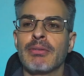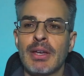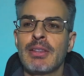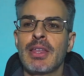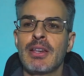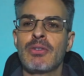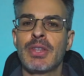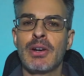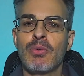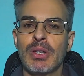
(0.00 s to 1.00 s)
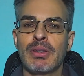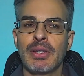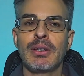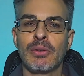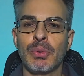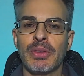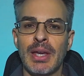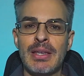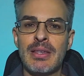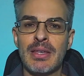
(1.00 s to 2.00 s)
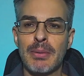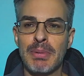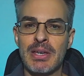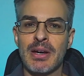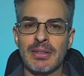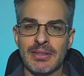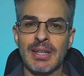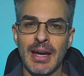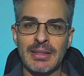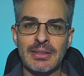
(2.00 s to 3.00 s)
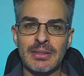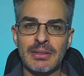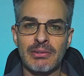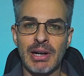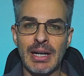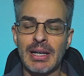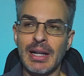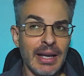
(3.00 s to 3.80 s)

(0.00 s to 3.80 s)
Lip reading: They don't want to deal with anything beyond sex, right?